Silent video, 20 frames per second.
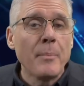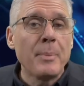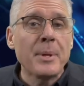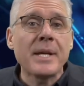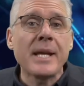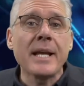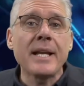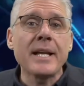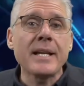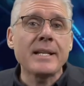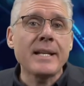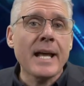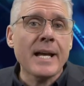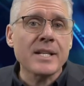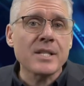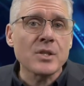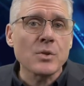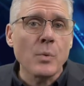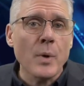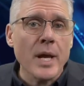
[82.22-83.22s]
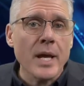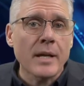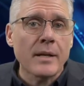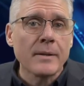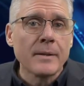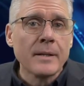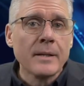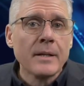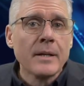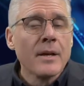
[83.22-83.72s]
beginning next week,
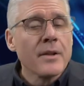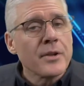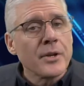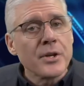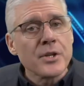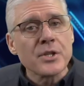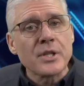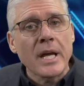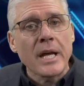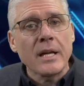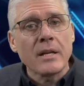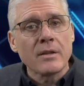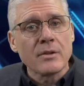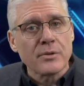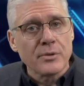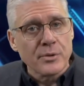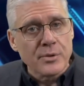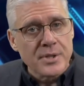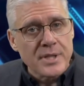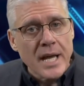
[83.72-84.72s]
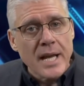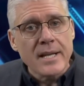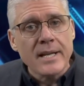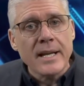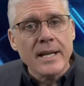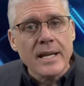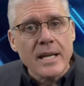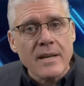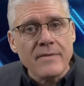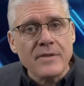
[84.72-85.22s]
Thursday through Sunday
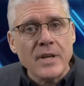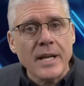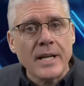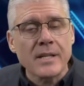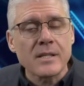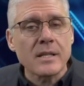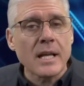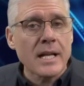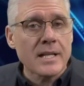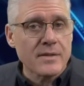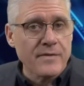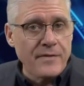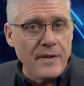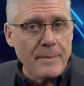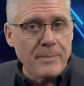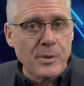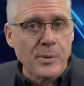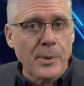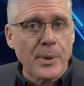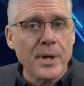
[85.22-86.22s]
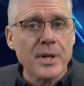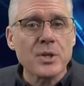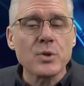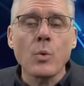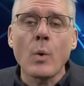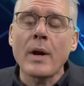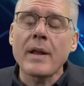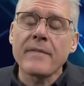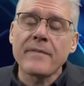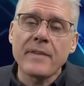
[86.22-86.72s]
evenings. That's February
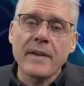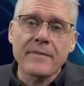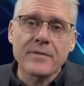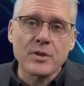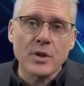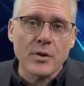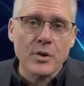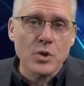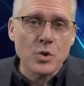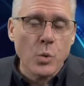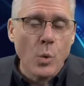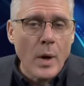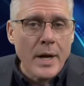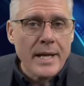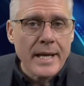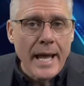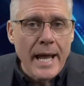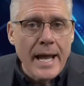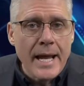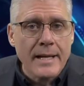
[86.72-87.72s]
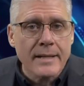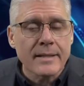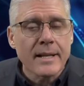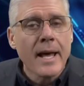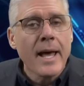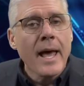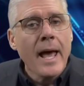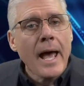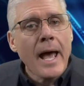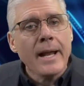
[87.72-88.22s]
twenty-fifth to the
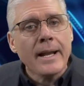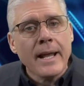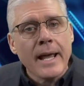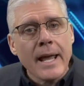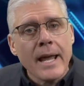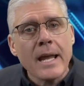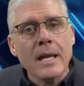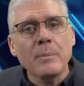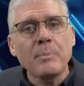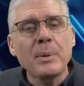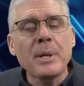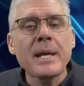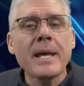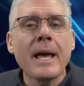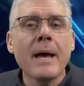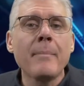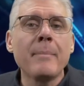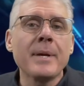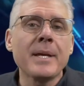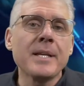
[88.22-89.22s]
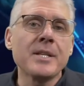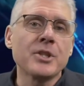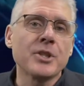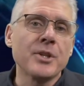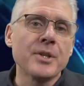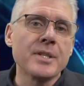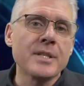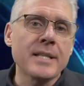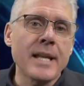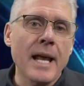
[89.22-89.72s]
twenty-eighth at eight p m
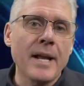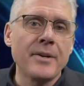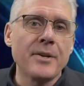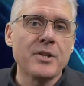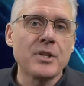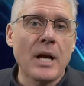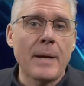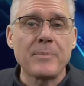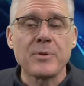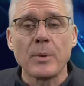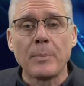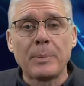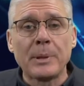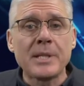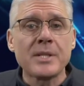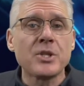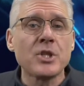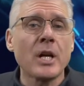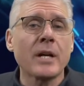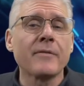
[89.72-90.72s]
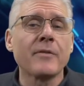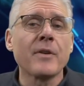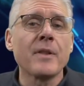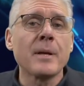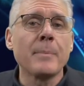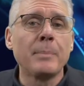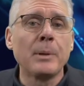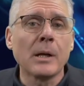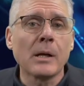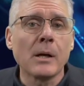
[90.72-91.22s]
Eastern Standard Time. So please check for the
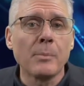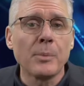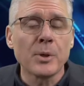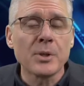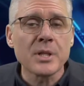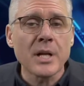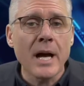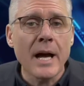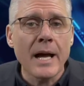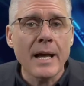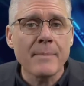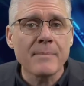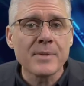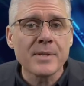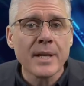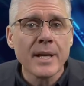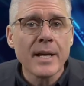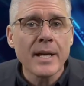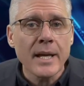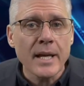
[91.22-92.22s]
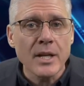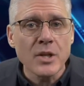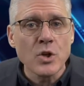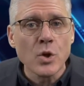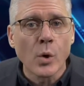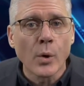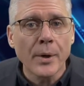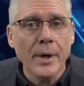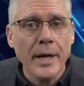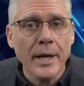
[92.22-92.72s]
applicable times in
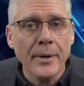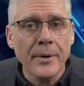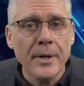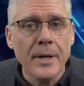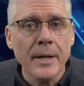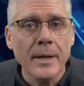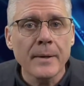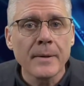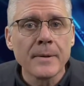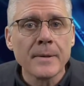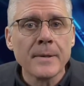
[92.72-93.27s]
your area.